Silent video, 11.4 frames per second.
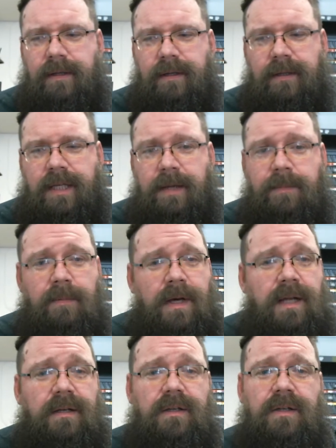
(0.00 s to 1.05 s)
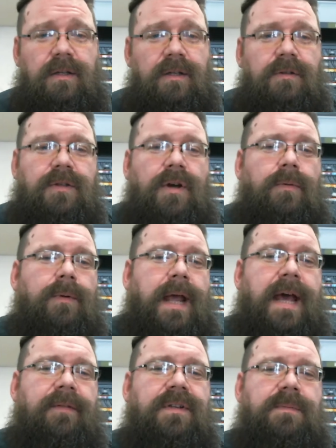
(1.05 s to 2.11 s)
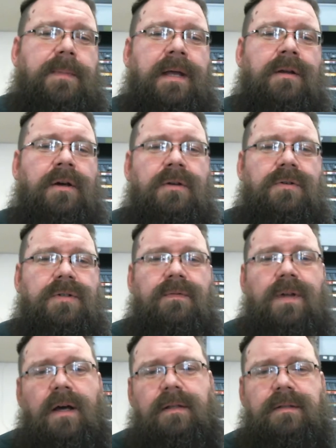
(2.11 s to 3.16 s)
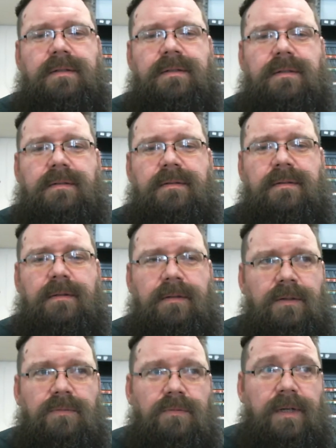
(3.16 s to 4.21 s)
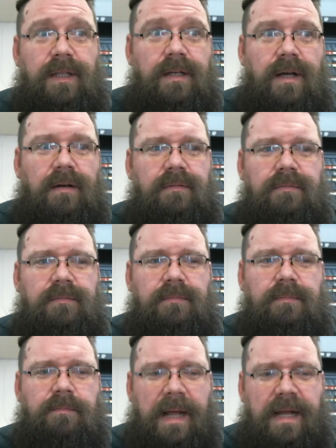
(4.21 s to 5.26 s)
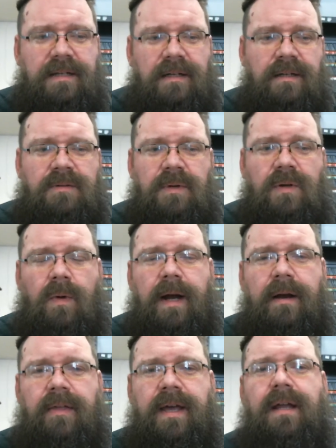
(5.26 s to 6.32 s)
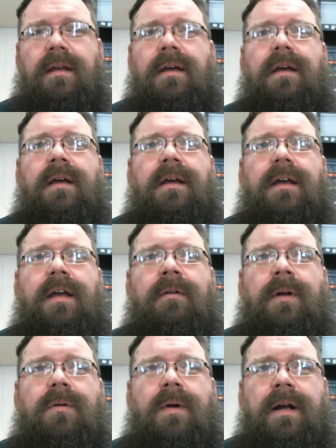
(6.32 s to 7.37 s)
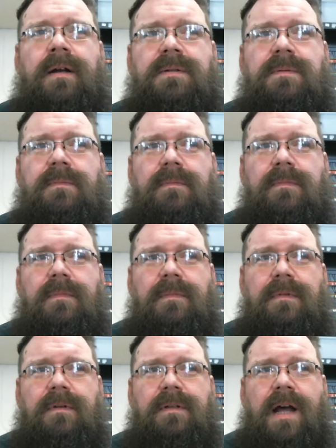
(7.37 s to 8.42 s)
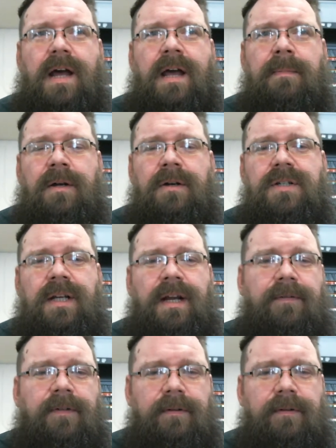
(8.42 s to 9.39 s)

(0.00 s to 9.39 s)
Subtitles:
keep in mind, you don't have to spend hundreds of dollars. You really don't. Painting doesn't require that. It requires time, energy, and effort.